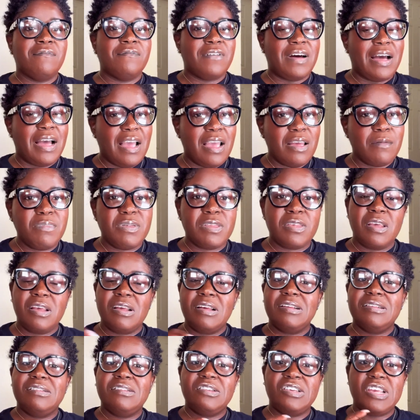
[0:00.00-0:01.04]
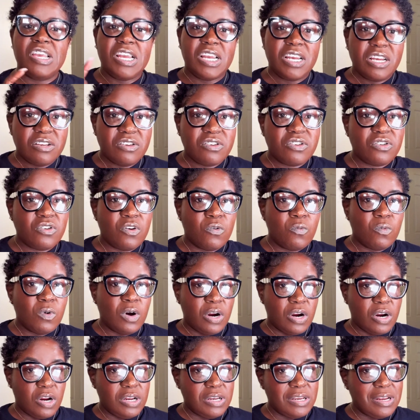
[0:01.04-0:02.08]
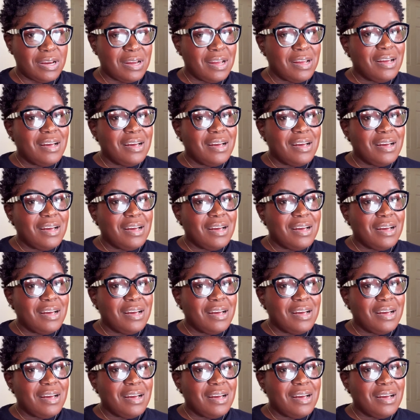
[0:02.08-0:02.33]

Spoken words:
vibes changed the world.